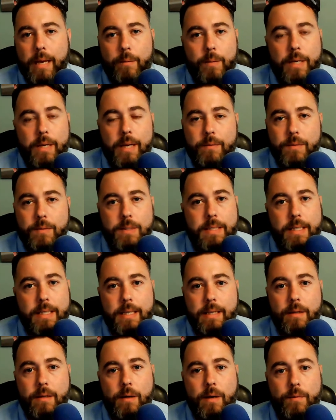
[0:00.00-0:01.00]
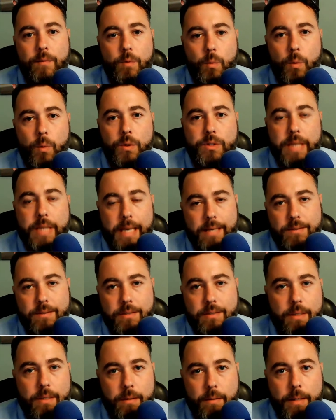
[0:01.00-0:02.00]
never think of the worst case
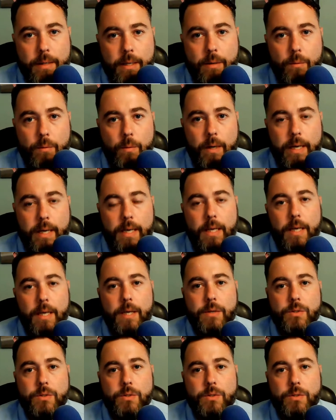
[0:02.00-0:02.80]
scenario, right?